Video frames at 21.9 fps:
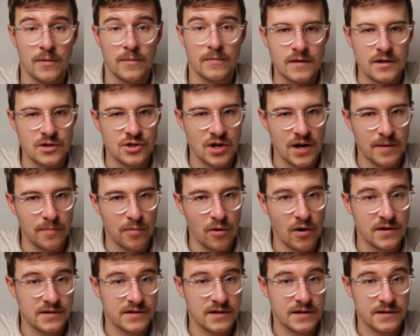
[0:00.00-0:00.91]
Their share
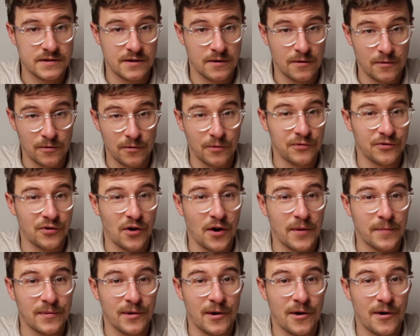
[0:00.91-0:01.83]
price is at an
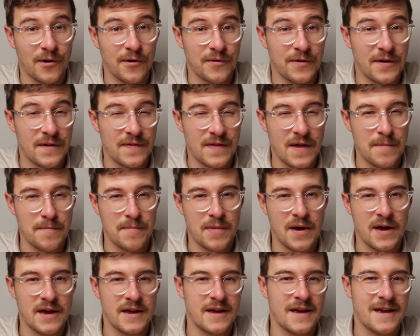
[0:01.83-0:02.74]
all-time low and their
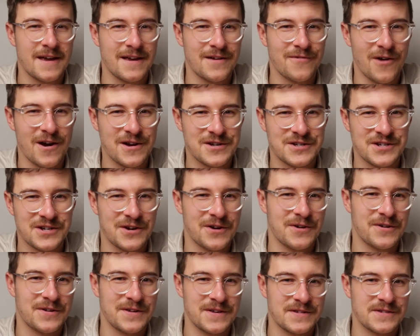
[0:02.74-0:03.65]
PE ratio
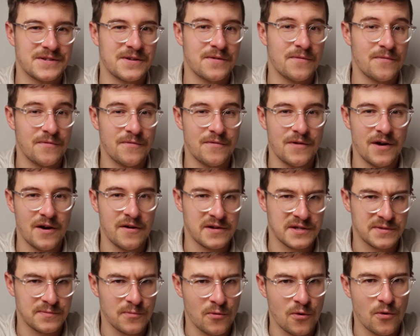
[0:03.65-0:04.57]
is very
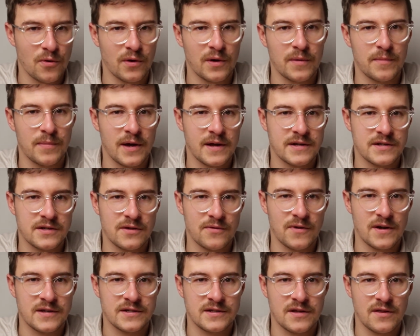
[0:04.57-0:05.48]
small compared to the
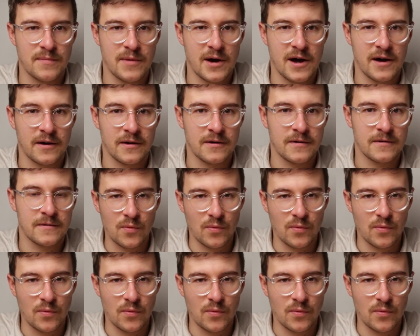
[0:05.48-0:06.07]
rest of the market.